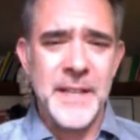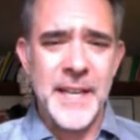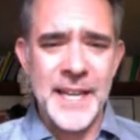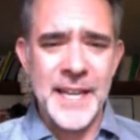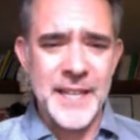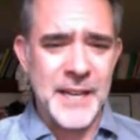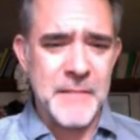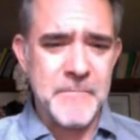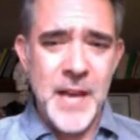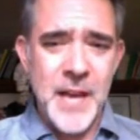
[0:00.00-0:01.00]
And
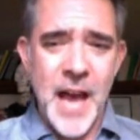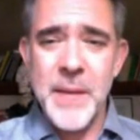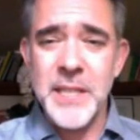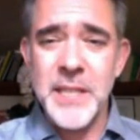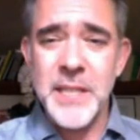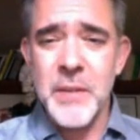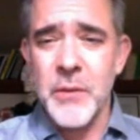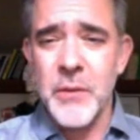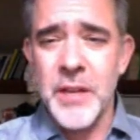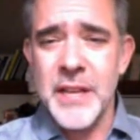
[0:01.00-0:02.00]
I've basically been
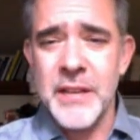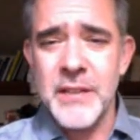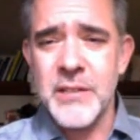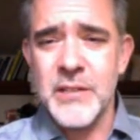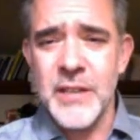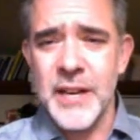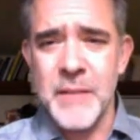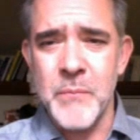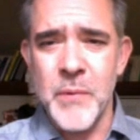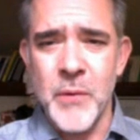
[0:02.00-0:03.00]
doing his
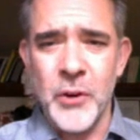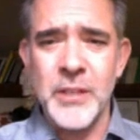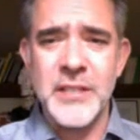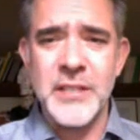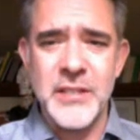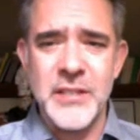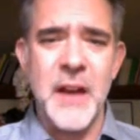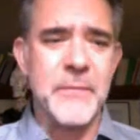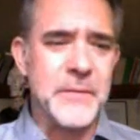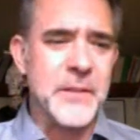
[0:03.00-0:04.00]
early
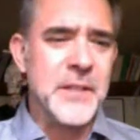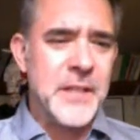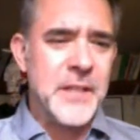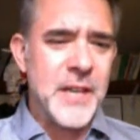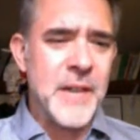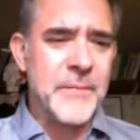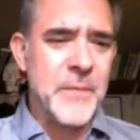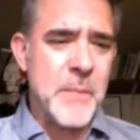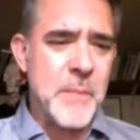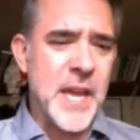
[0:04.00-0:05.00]
stuff from
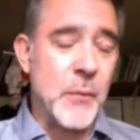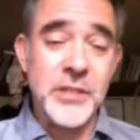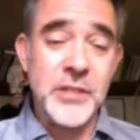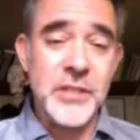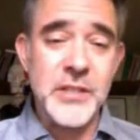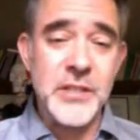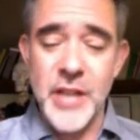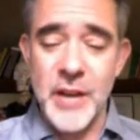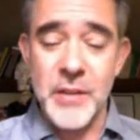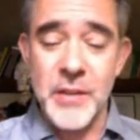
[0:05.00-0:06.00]
the beginning, which is just a
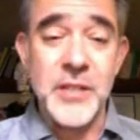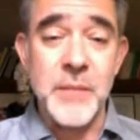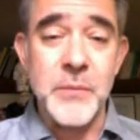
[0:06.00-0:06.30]
channel relationship.